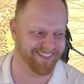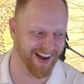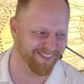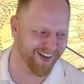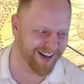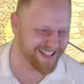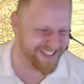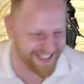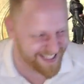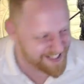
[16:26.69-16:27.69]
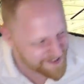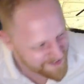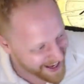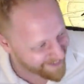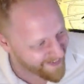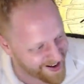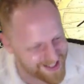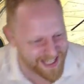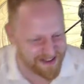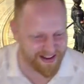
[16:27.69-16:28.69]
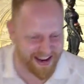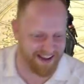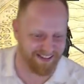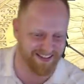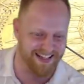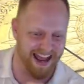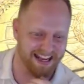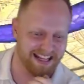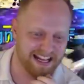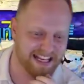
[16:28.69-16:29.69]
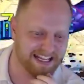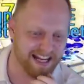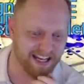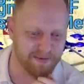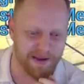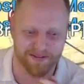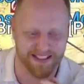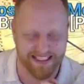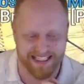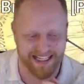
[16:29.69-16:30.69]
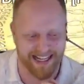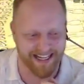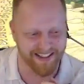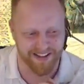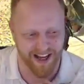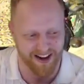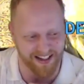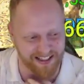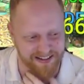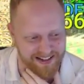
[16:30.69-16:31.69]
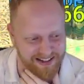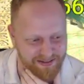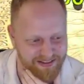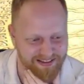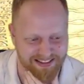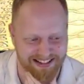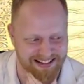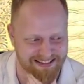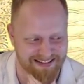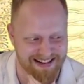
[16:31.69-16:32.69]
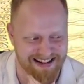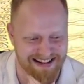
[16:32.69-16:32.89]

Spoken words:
I wanted to see him counterattack. He's not going to be able to... Yeah, no, he's not going to... No.